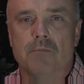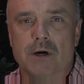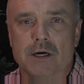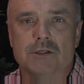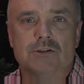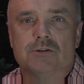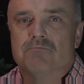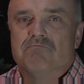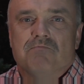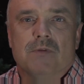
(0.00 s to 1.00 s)
budge.
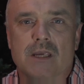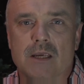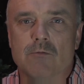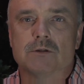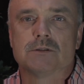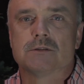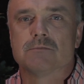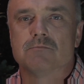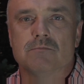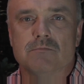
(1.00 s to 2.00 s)
He was,
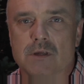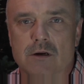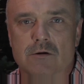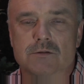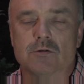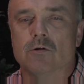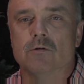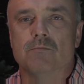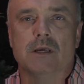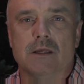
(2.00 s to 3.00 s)

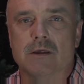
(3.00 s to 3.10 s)
told me